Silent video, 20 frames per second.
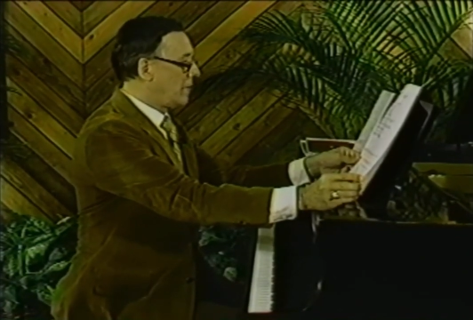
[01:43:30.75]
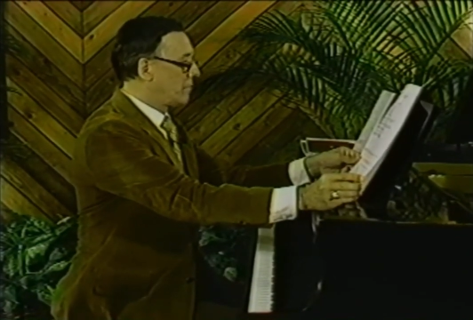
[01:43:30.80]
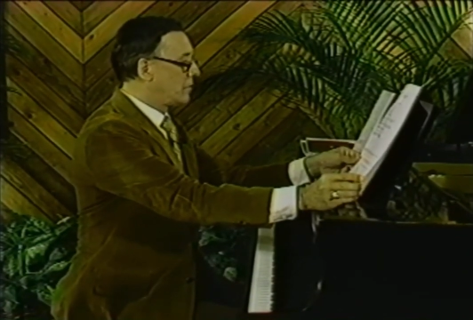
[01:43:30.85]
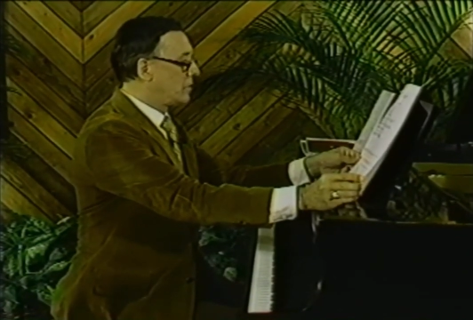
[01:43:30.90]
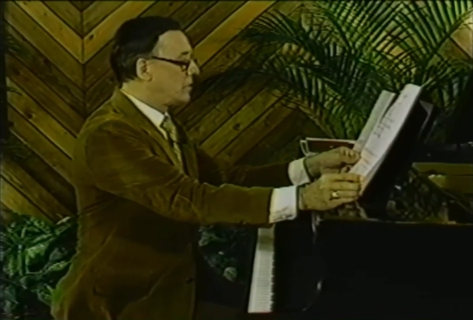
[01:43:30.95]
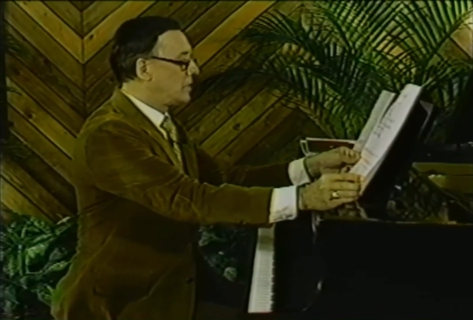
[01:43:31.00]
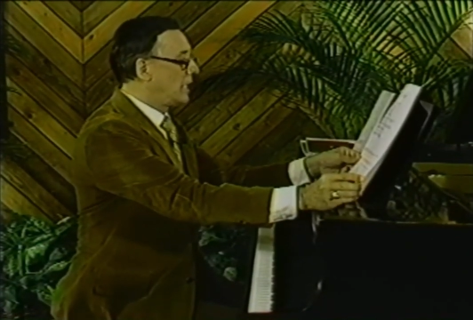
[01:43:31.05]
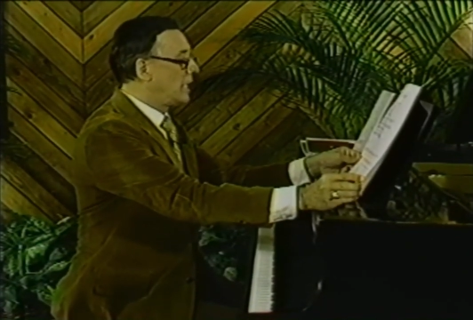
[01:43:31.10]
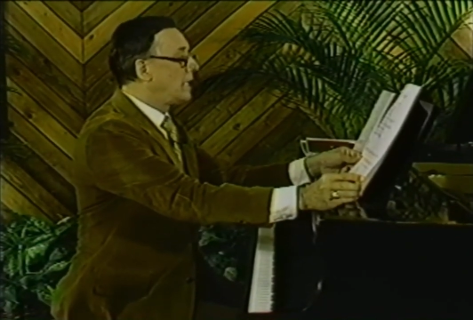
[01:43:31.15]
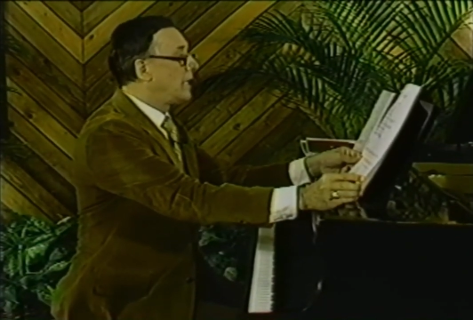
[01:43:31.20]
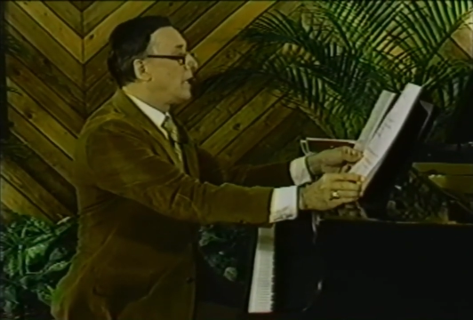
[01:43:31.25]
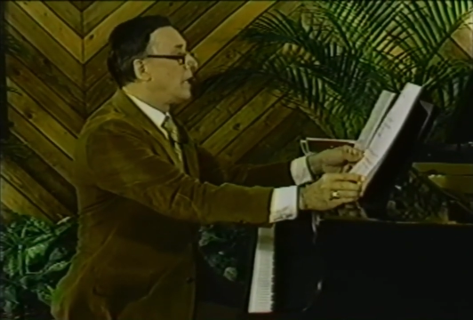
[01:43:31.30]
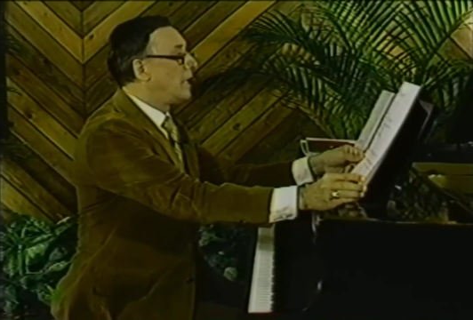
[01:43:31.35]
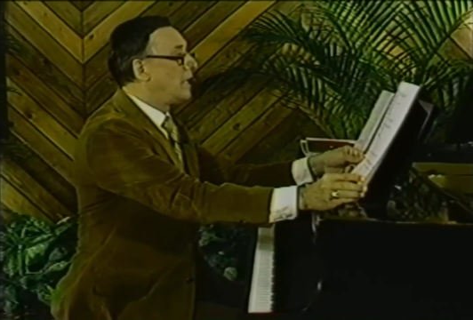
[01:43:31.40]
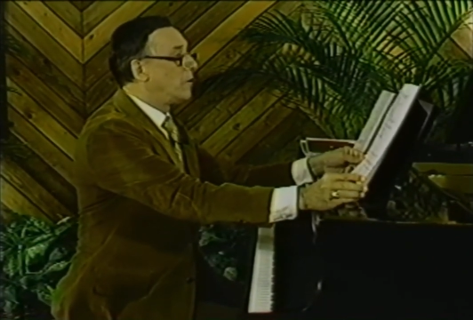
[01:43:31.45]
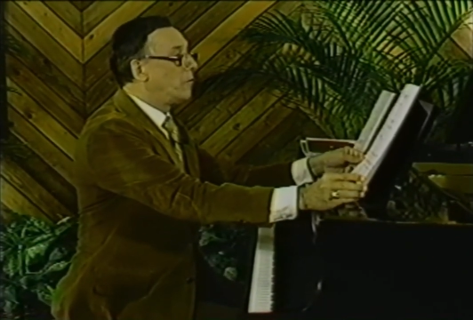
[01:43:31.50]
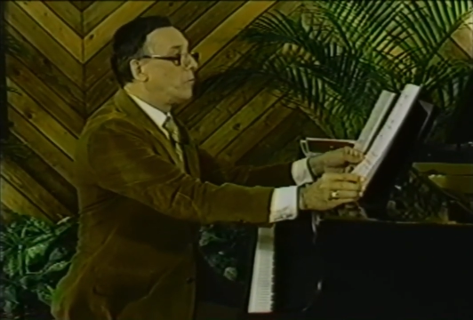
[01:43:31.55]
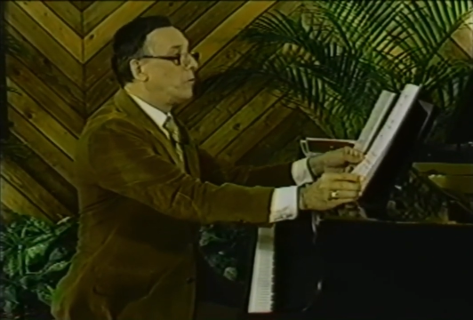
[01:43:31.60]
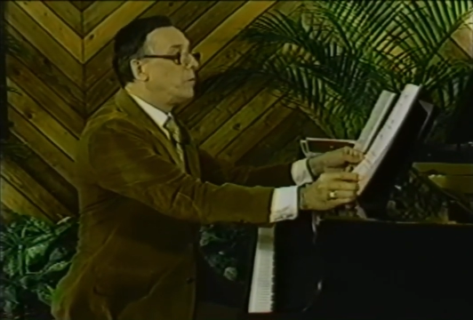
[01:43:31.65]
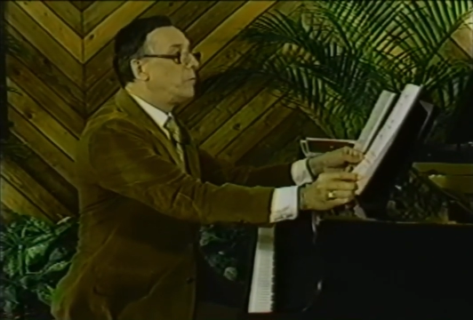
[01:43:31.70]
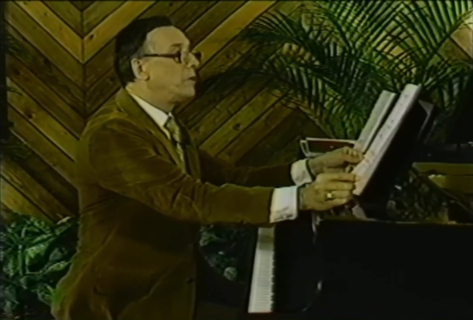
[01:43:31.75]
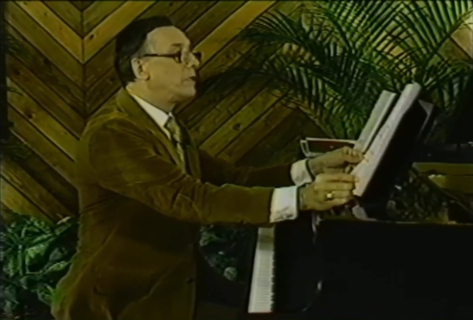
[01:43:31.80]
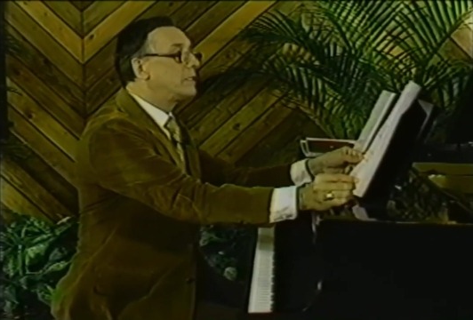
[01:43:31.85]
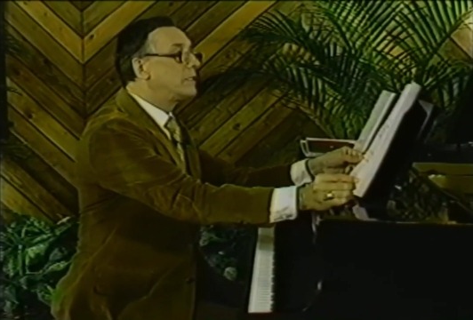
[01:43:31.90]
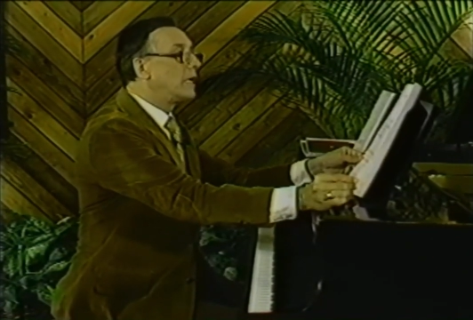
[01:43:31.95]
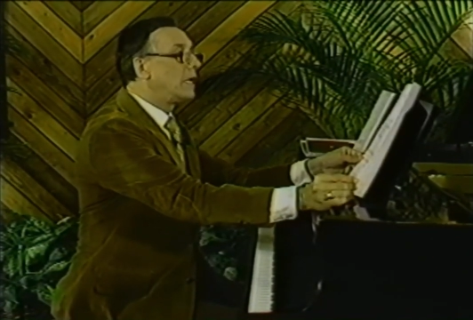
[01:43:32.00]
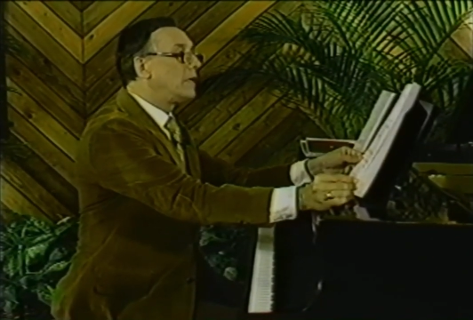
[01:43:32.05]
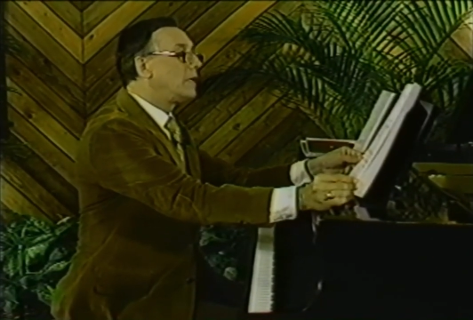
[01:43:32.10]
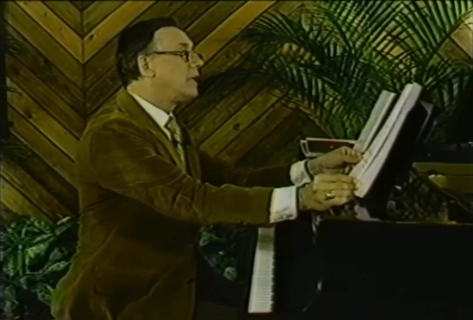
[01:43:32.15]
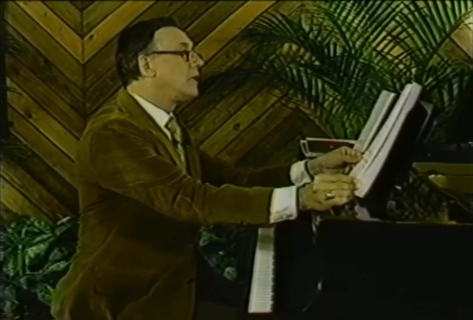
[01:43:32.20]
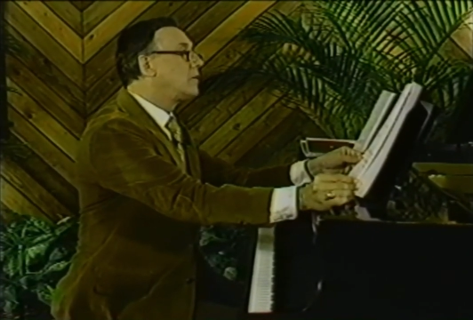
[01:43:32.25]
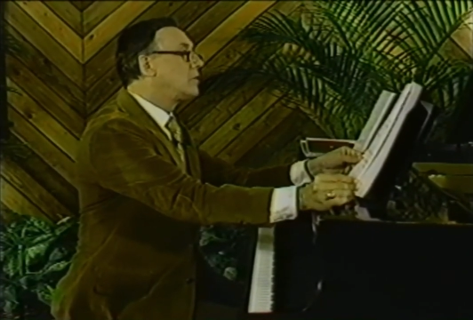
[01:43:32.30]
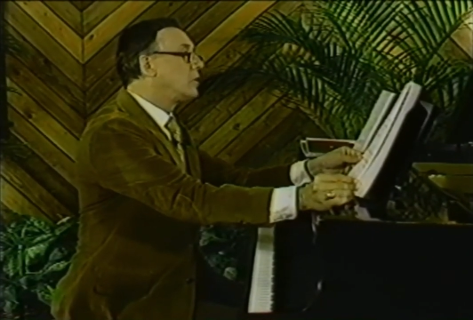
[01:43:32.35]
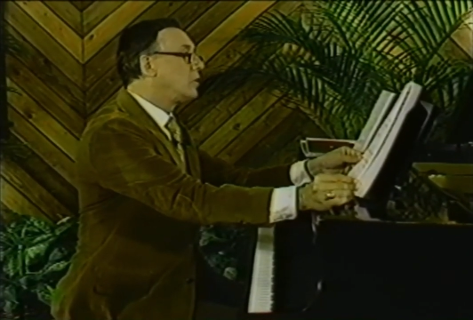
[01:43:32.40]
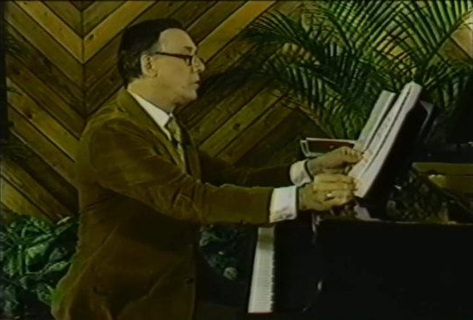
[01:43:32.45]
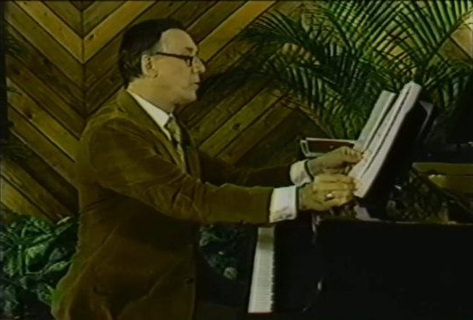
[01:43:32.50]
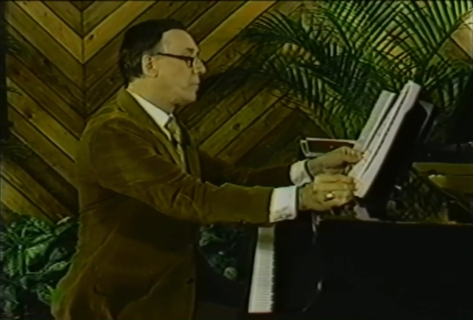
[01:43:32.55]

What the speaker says: today. We'll be getting into,